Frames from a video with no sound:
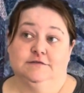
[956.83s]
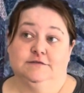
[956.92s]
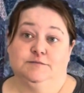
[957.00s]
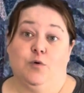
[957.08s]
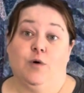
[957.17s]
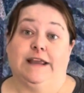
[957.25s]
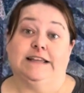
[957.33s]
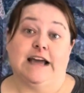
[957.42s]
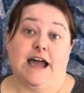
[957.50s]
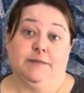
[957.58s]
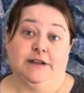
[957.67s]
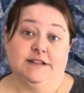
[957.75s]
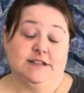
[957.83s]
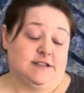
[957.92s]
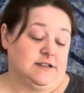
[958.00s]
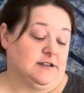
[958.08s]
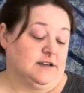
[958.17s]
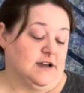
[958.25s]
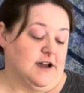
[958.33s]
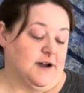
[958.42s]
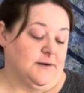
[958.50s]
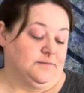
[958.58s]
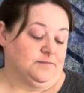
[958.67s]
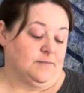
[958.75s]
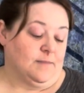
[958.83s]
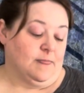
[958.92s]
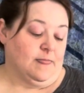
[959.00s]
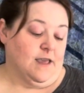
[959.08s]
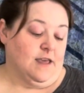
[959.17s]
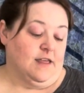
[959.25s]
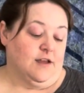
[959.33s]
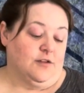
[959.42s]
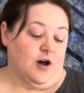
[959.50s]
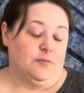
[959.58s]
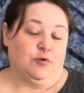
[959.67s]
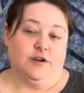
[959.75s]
point diamonds. On point